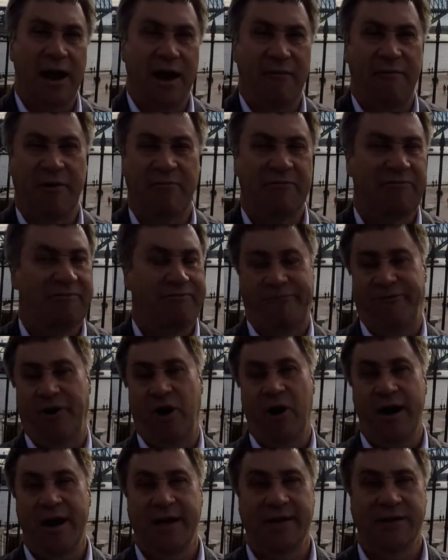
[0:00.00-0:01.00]
have a
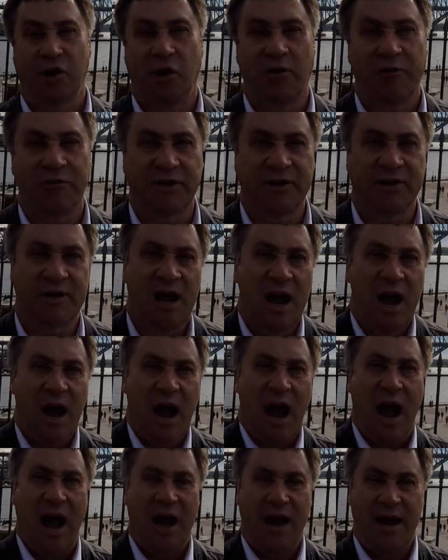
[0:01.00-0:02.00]
finance office,
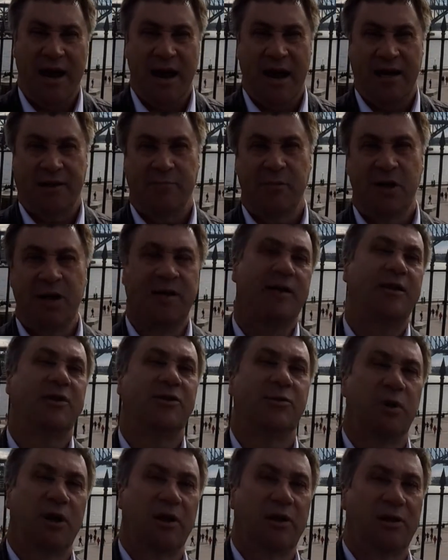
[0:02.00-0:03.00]
and he has
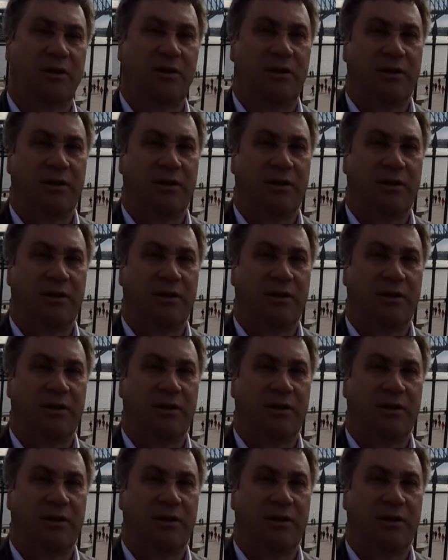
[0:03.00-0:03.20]
meetings with